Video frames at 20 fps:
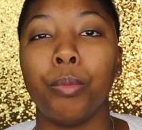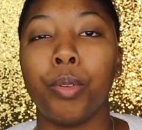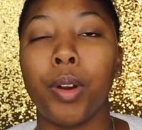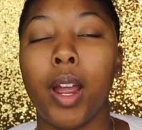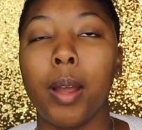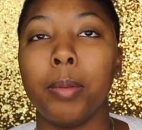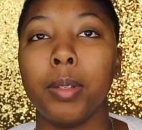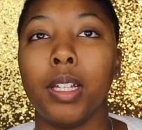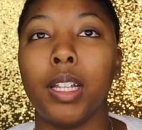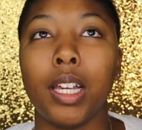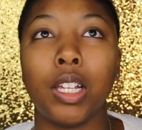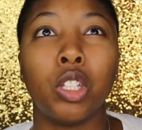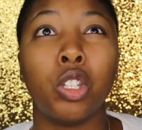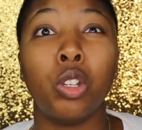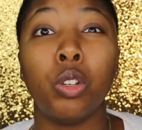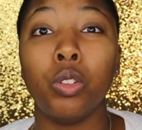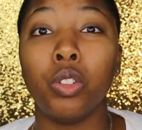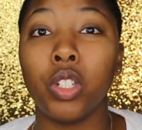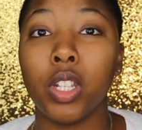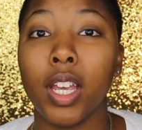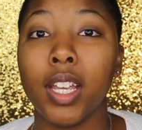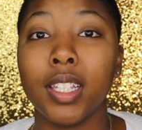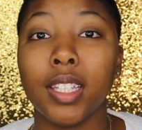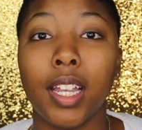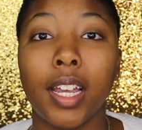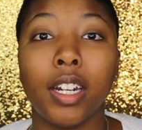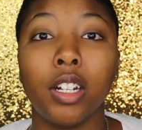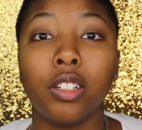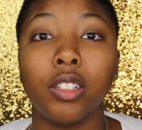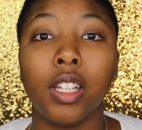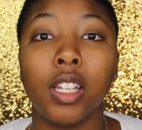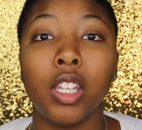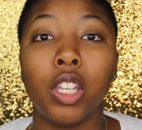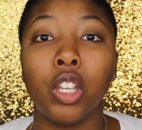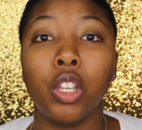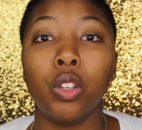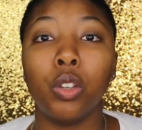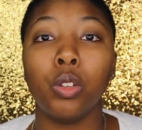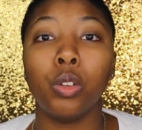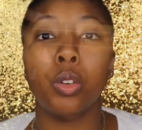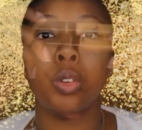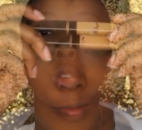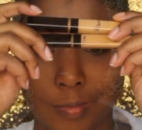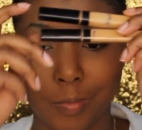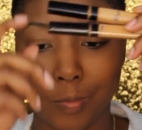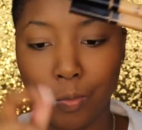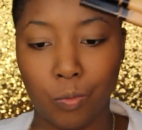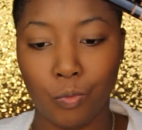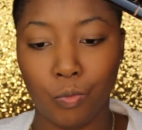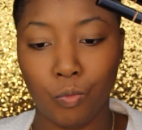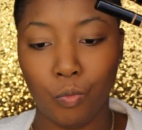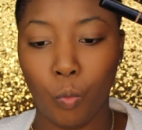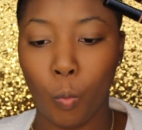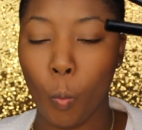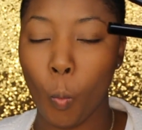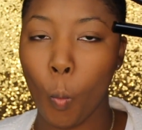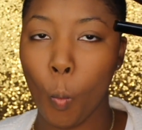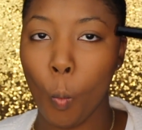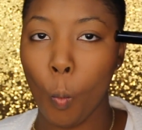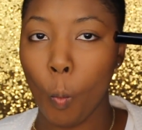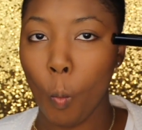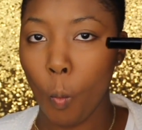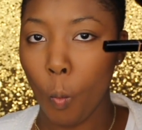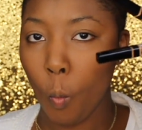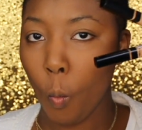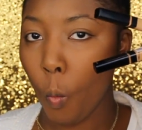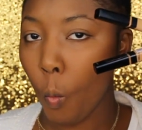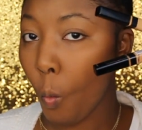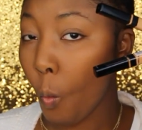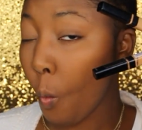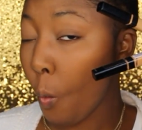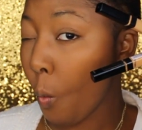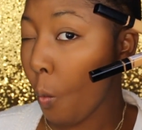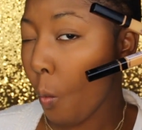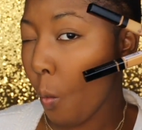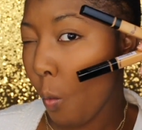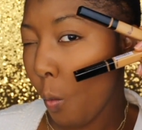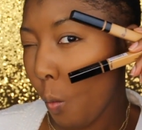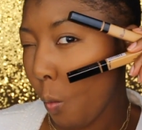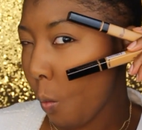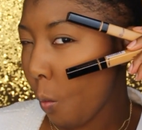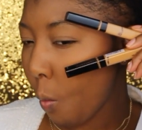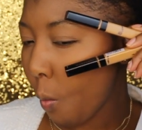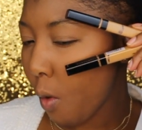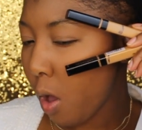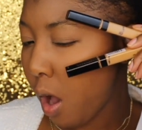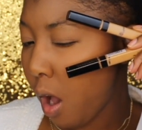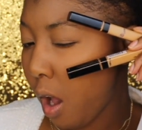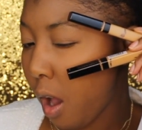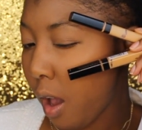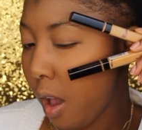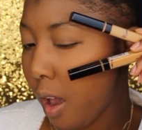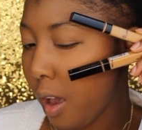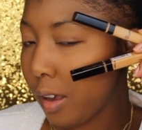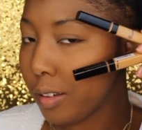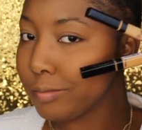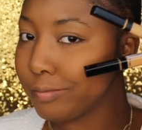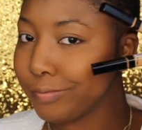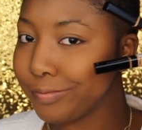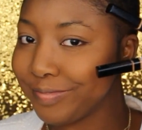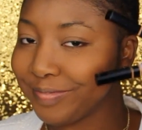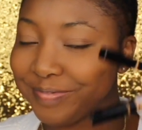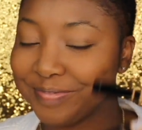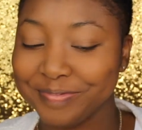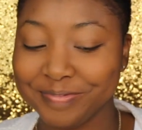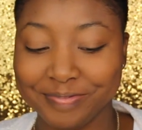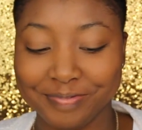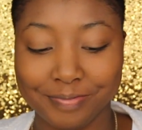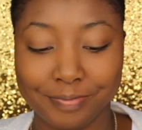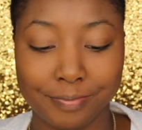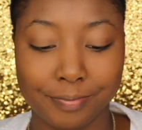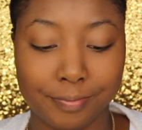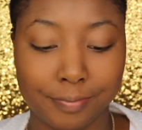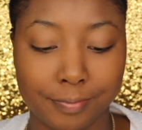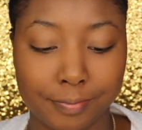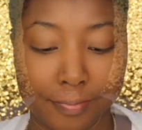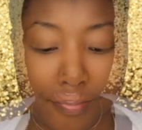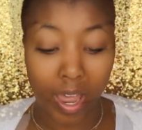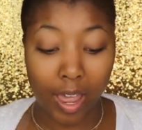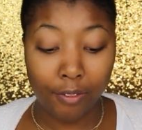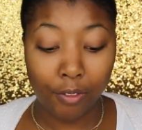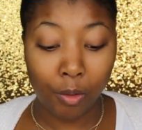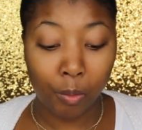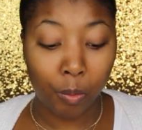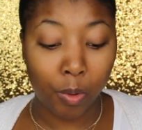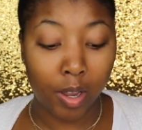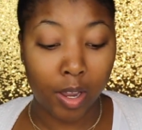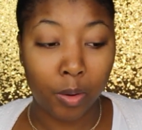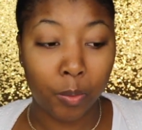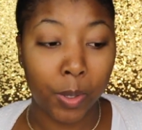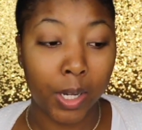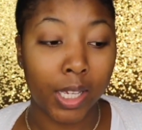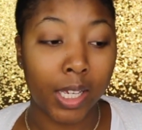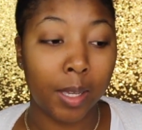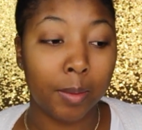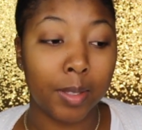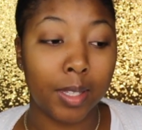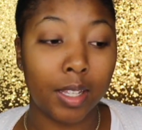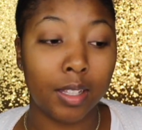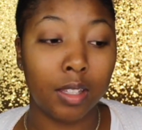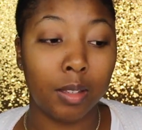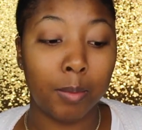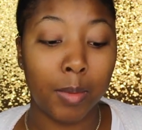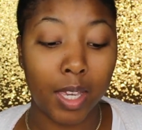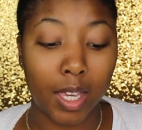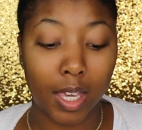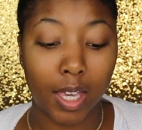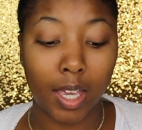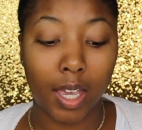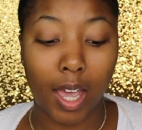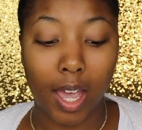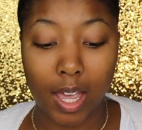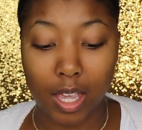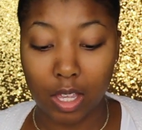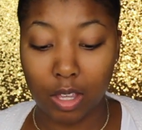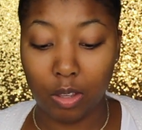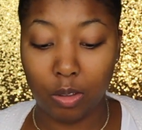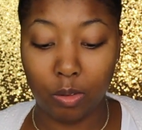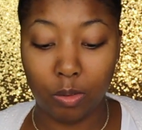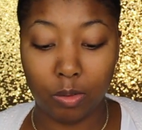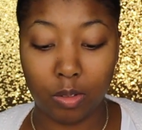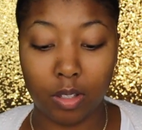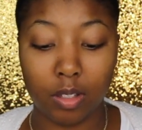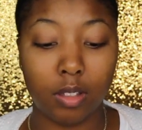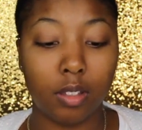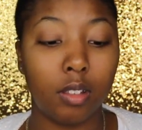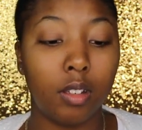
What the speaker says: probably like 2 shades lighter than you, or some people love a bright look, so they use 3 shades. I, for one, when it comes down to me, I use